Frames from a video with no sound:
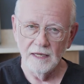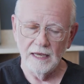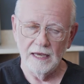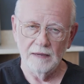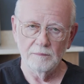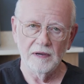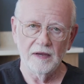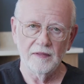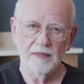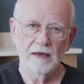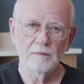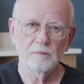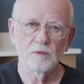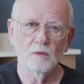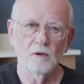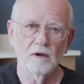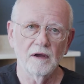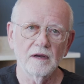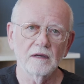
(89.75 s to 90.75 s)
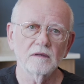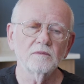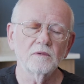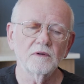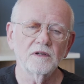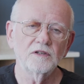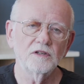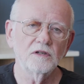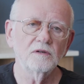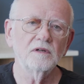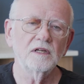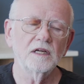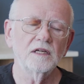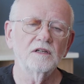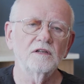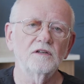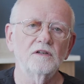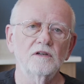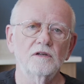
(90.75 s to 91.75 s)
And by that point, we do
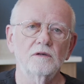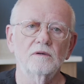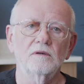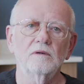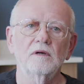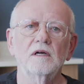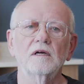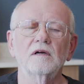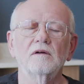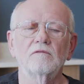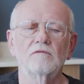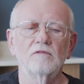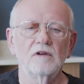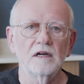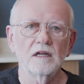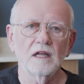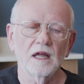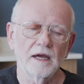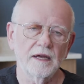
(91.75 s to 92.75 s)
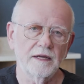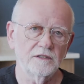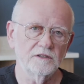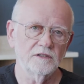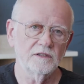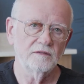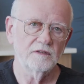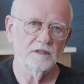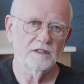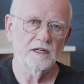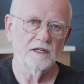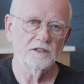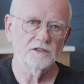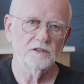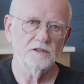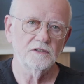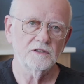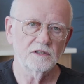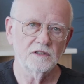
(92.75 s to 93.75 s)
need to do relines of the
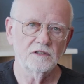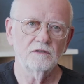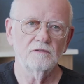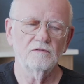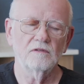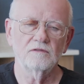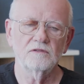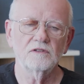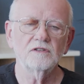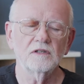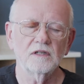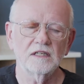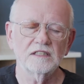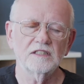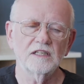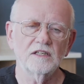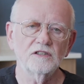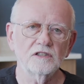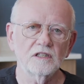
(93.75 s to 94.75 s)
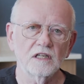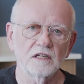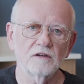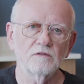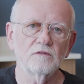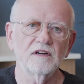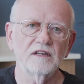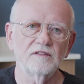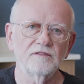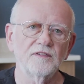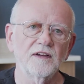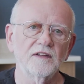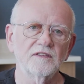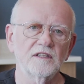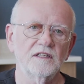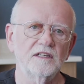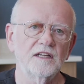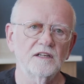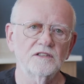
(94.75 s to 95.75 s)
dentures to essentially refit
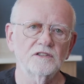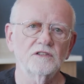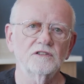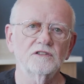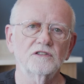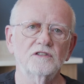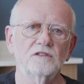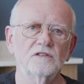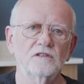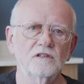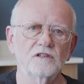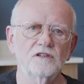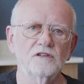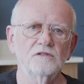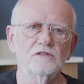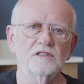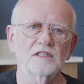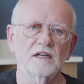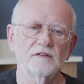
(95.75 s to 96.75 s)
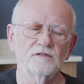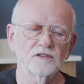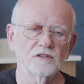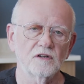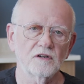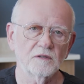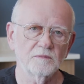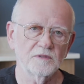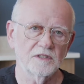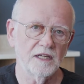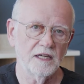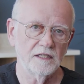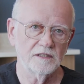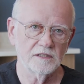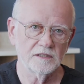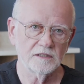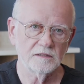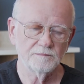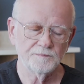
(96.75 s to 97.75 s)
the dentures to the new set of
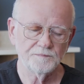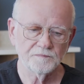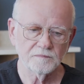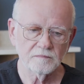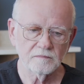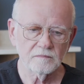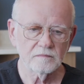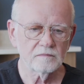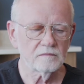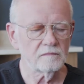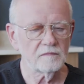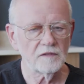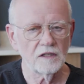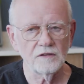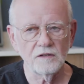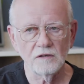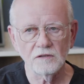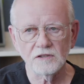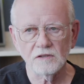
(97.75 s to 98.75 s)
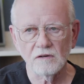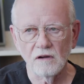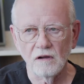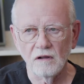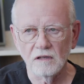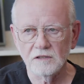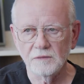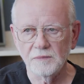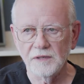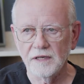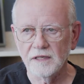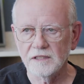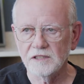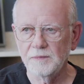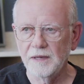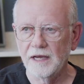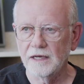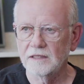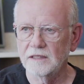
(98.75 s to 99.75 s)
circumstances. Those are all to be
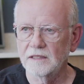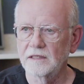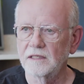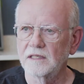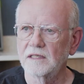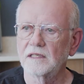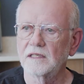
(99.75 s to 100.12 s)
expected.